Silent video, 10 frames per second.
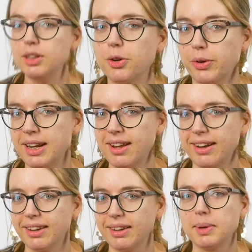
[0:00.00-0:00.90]
You're in
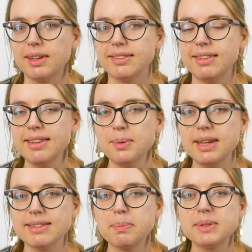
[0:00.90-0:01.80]
luck, because in this
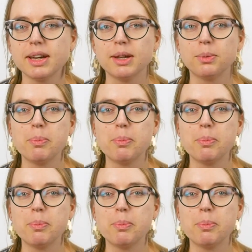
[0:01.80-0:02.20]
week's episode,